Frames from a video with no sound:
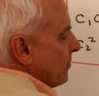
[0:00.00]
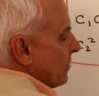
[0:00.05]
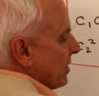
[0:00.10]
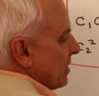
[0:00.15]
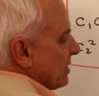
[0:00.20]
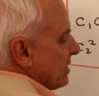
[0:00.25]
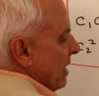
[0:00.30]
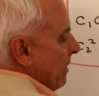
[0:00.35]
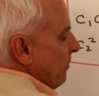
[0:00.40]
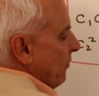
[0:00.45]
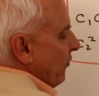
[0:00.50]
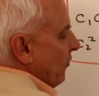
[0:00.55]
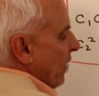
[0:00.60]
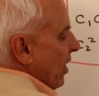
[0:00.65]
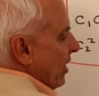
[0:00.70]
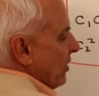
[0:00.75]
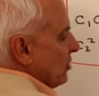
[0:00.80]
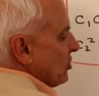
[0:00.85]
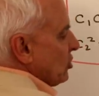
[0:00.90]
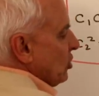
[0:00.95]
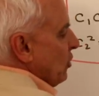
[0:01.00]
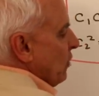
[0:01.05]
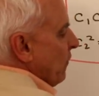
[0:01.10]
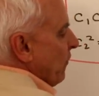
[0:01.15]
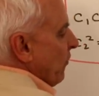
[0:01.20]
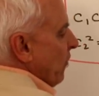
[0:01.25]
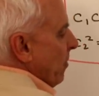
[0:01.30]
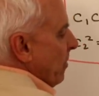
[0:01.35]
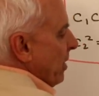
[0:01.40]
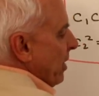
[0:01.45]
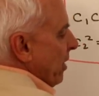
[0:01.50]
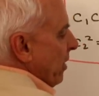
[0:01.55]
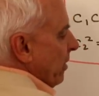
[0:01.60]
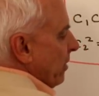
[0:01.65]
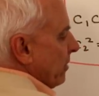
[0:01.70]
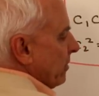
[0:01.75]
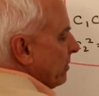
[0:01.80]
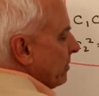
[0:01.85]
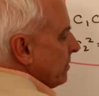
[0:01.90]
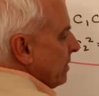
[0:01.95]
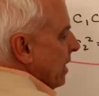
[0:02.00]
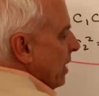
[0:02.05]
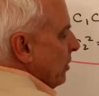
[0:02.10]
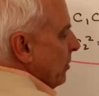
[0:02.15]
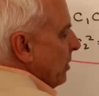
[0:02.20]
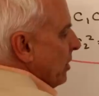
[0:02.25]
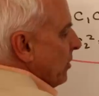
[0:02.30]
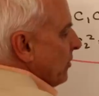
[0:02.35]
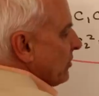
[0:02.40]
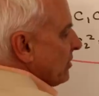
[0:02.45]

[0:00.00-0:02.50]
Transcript: step of size 2 from here. How do we go